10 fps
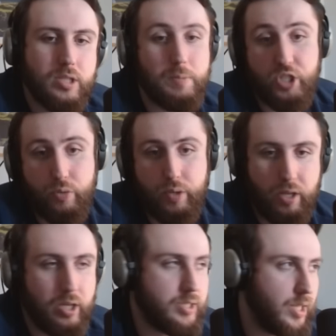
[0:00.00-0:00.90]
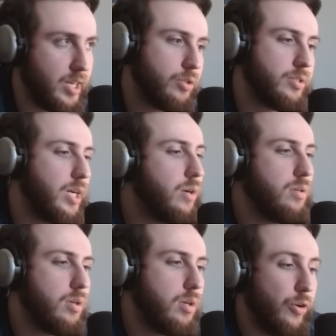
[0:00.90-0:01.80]
especially with the selectors now,
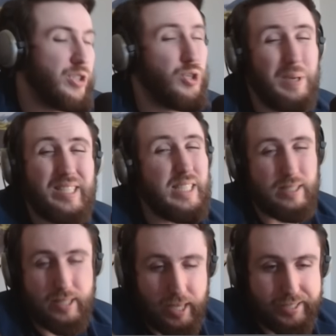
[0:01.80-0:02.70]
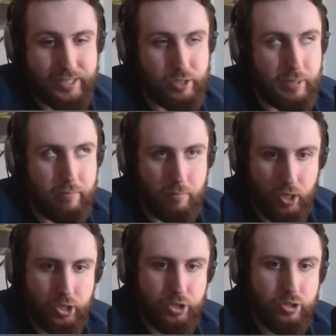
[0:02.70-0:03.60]
assuming C6 is a bit
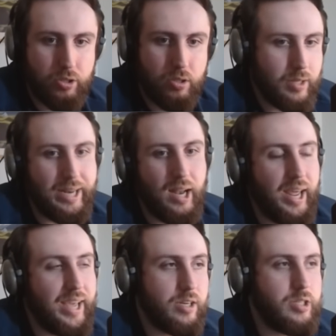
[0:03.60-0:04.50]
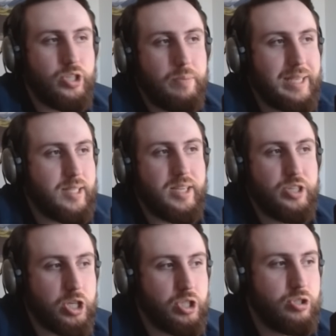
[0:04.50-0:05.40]
much. And, like, Qiqi basically
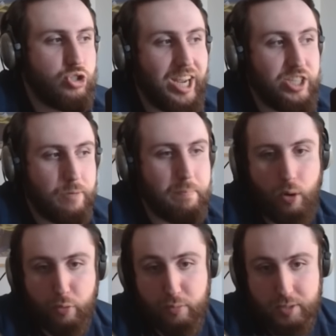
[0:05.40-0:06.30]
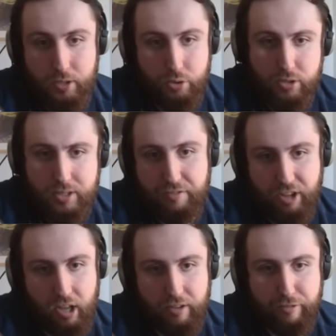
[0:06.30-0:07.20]
doesn't change in power from C2 to
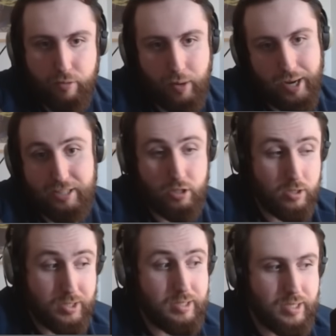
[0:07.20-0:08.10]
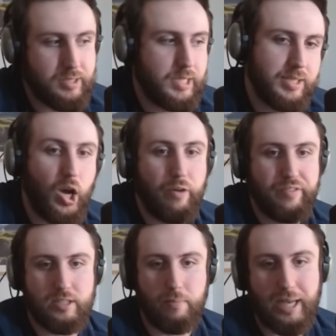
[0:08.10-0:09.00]
C5, right? It's the C6 itself
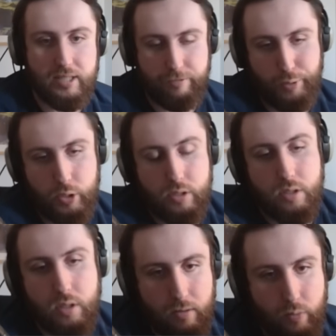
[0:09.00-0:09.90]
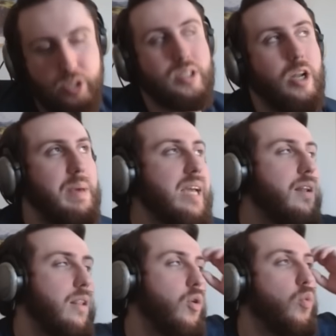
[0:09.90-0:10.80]
that's a massive boost, which is going to make it
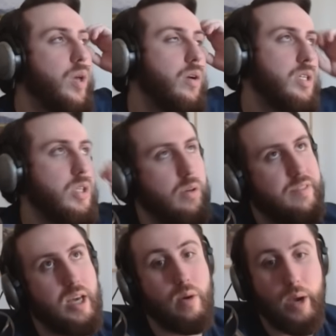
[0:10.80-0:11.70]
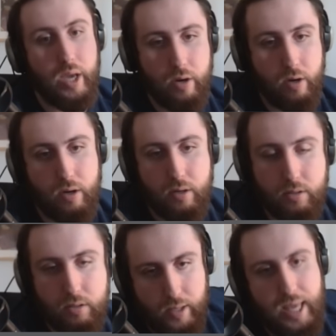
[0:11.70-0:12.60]
a little weird to evaluate her.
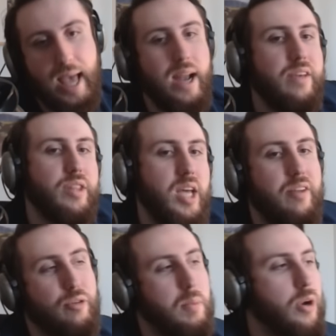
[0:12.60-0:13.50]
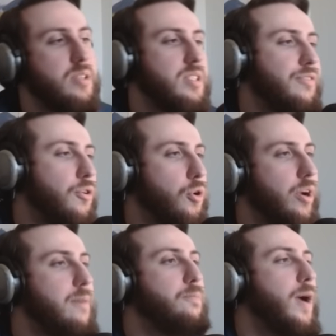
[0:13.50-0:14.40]
Yeah, and even then, for Mona's C4,
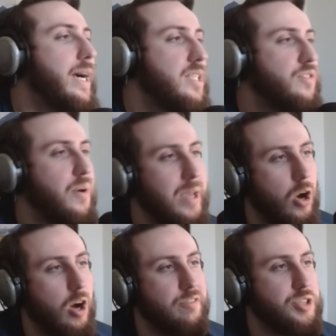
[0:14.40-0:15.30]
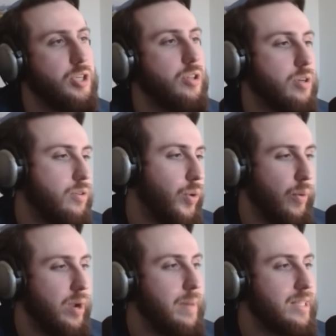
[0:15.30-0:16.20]
in practice, very often, the crit
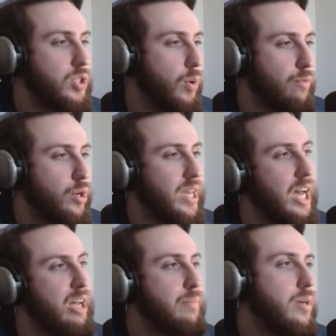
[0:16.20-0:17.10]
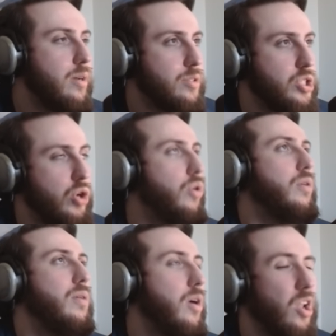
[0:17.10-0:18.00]
rate makes you overcap.
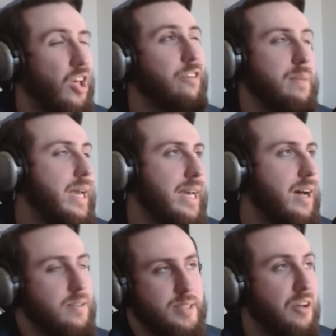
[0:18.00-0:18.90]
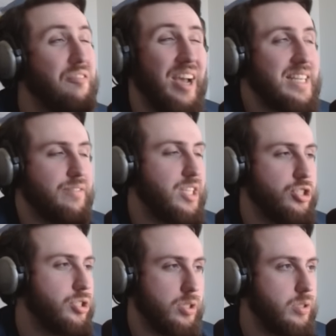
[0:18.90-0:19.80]
So, a lot of my calcs effectively
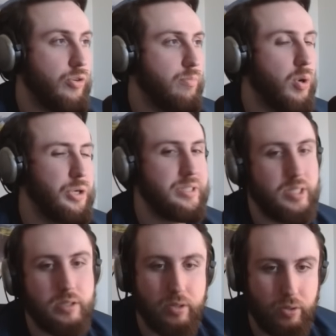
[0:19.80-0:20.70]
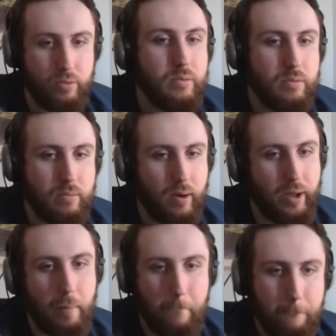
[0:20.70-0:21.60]
just assume Mona C2,
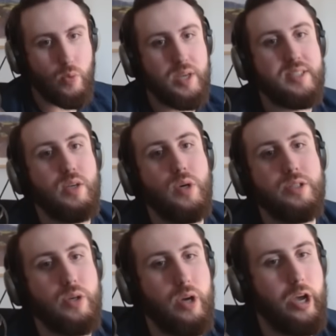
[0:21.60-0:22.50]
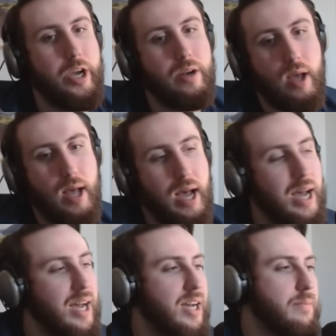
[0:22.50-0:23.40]
right? Why is C1 so good?
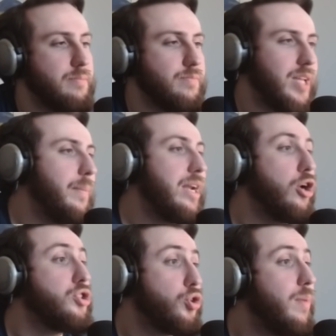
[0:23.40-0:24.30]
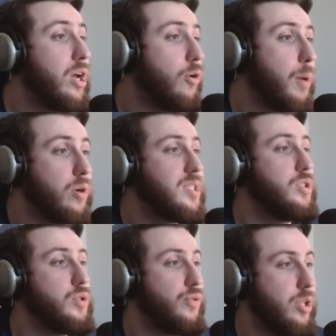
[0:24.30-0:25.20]
I mean, assuming her burst is
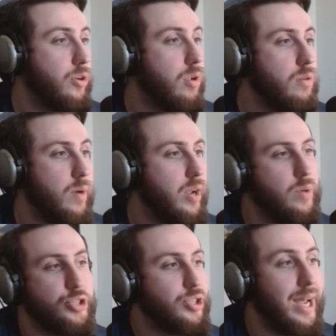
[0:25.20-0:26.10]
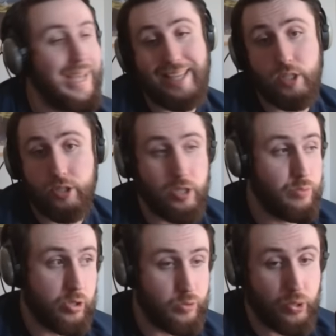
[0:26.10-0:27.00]
useful at all, right? Which is an
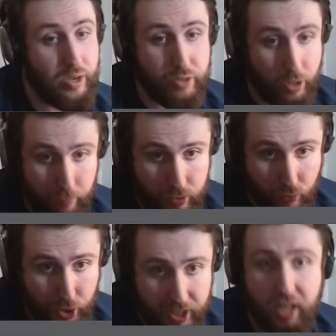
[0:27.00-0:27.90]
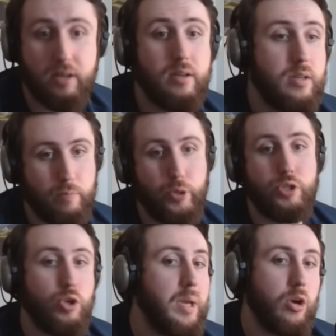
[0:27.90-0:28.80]
assumption, because we don't have the numbers for it yet. But
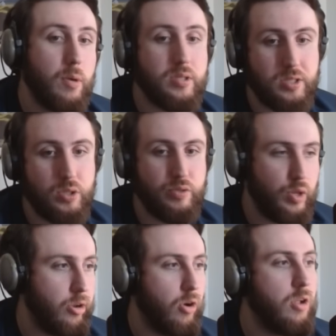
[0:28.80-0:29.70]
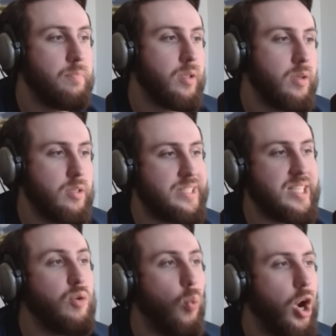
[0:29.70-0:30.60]
assuming her burst is useful at all,
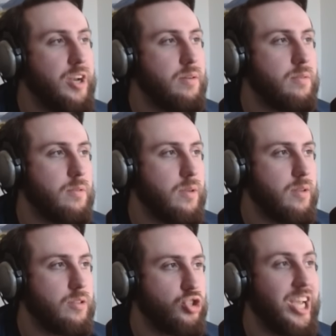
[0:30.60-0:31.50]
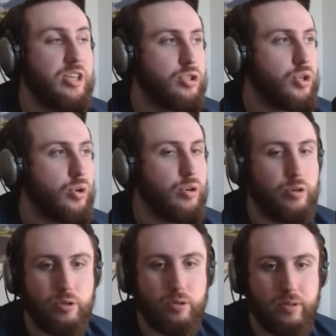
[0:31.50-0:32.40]
C1 changes
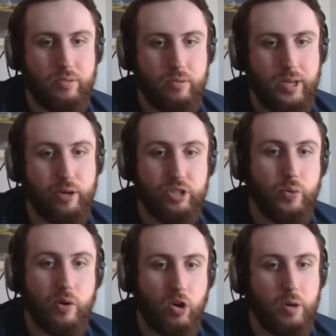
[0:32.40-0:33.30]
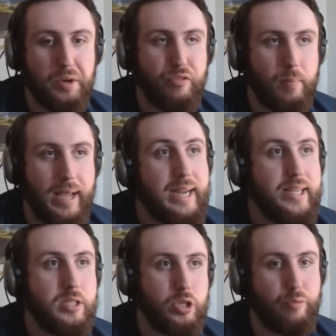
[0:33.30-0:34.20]
her energy requirement from
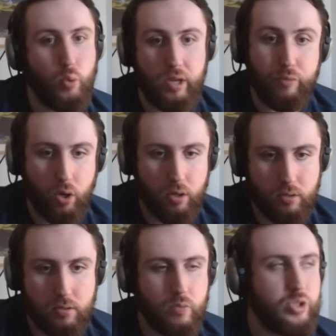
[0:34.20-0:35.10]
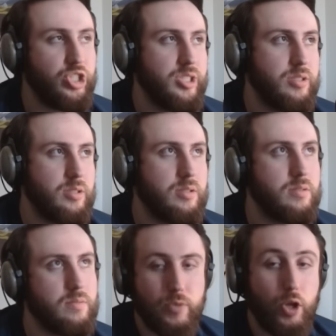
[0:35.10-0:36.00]
80 to 44, which is
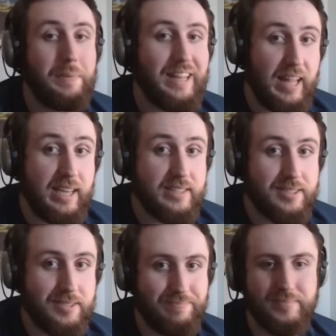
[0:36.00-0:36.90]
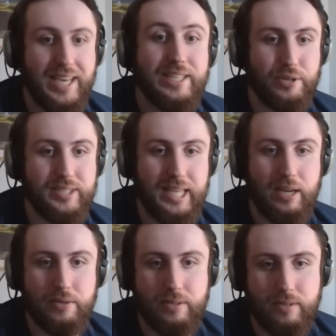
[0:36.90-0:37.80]
a bit less, it turns out.